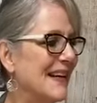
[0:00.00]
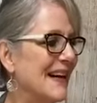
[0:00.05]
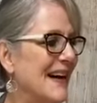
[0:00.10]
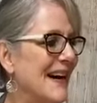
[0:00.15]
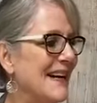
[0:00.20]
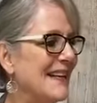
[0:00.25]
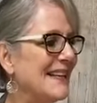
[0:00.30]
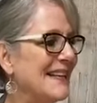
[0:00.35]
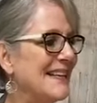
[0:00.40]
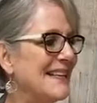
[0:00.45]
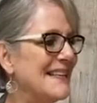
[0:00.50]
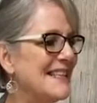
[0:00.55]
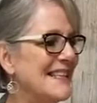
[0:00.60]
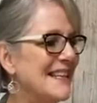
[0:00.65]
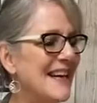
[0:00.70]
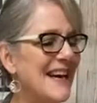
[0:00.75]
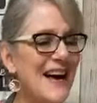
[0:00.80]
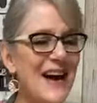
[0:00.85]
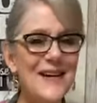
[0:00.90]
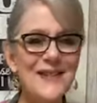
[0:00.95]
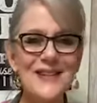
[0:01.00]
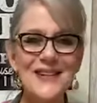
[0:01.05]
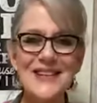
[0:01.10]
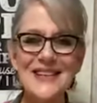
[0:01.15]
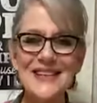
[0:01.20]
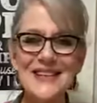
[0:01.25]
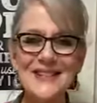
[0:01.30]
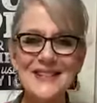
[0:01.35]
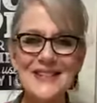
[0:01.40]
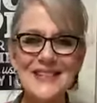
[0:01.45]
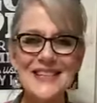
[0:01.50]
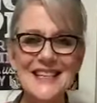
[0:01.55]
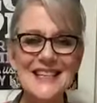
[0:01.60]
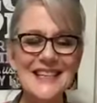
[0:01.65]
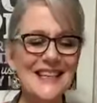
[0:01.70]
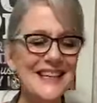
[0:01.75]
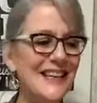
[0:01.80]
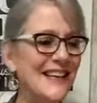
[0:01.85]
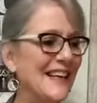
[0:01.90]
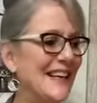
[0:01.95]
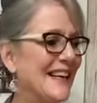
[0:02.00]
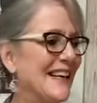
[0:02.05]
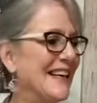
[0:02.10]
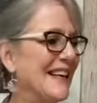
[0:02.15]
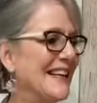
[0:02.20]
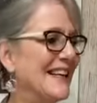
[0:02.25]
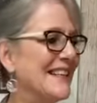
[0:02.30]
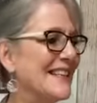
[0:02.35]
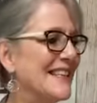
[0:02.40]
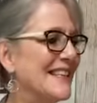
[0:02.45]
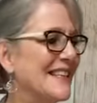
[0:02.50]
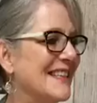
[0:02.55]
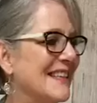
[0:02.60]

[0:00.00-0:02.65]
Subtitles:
Hi Linda, how are you tonight?